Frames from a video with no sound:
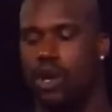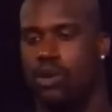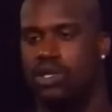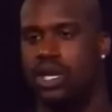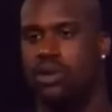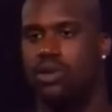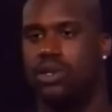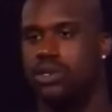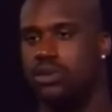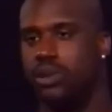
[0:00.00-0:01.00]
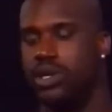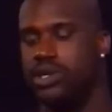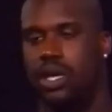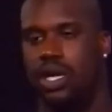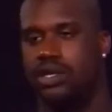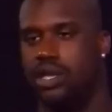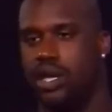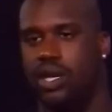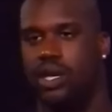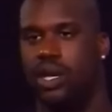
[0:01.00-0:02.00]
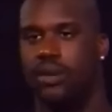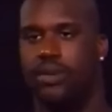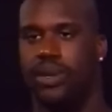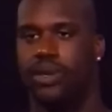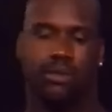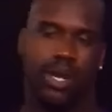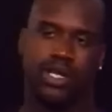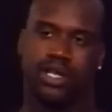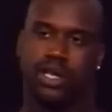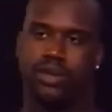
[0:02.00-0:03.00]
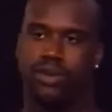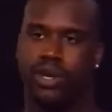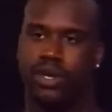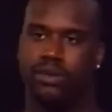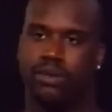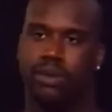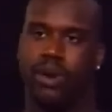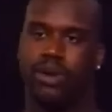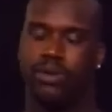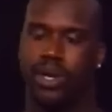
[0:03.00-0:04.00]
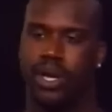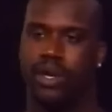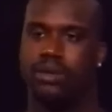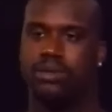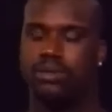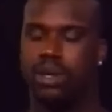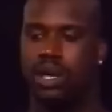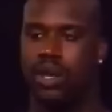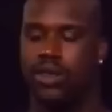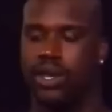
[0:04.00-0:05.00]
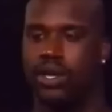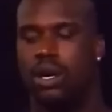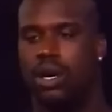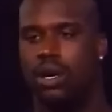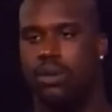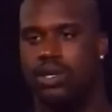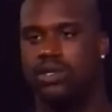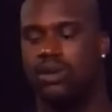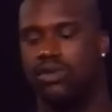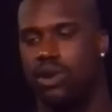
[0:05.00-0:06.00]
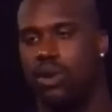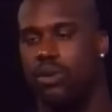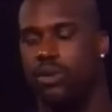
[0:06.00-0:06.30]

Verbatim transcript: always had a one-two punch. Isaiah and Lambert, Magic and Kareem, Bird and McHale. And I think uh, myself and Kobe